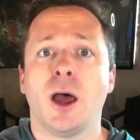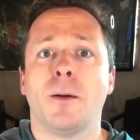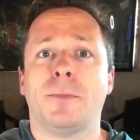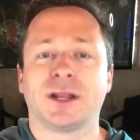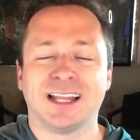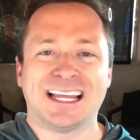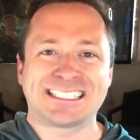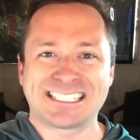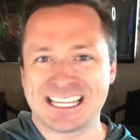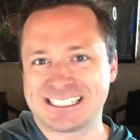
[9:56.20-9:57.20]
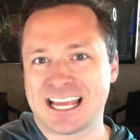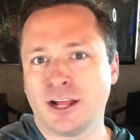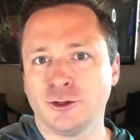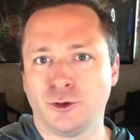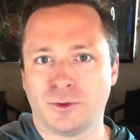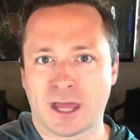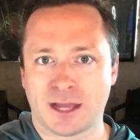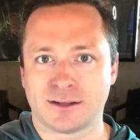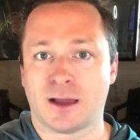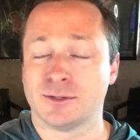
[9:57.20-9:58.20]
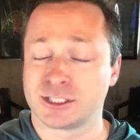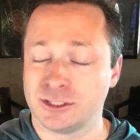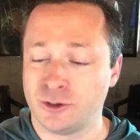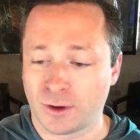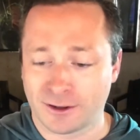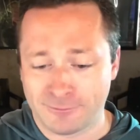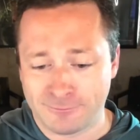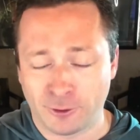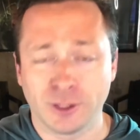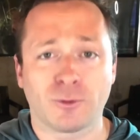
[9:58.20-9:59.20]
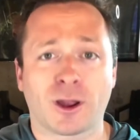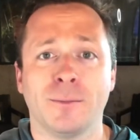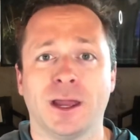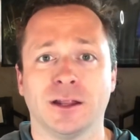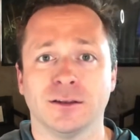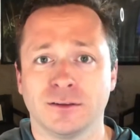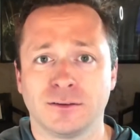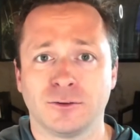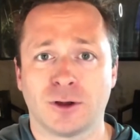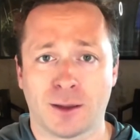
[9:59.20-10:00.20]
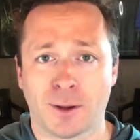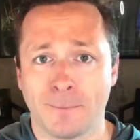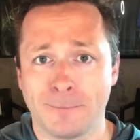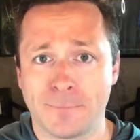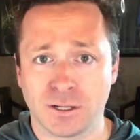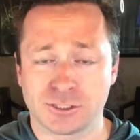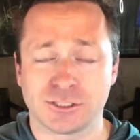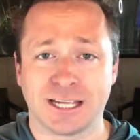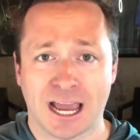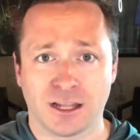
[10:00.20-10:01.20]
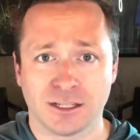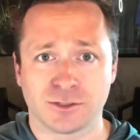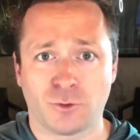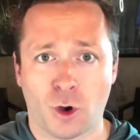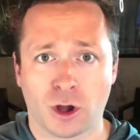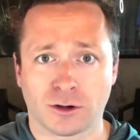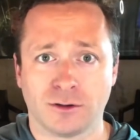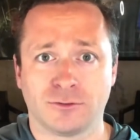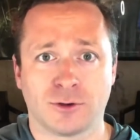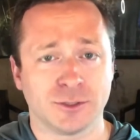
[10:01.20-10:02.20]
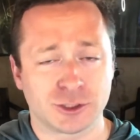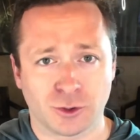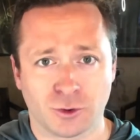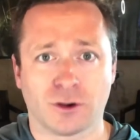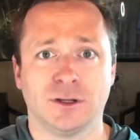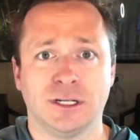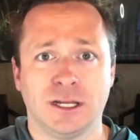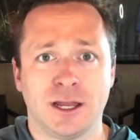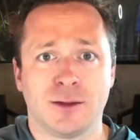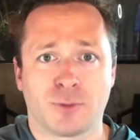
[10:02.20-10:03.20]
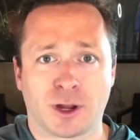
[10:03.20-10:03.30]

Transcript: But unless they tell you that, I'm just going to fully recommend grab a bunch of gallons of water from the store, bring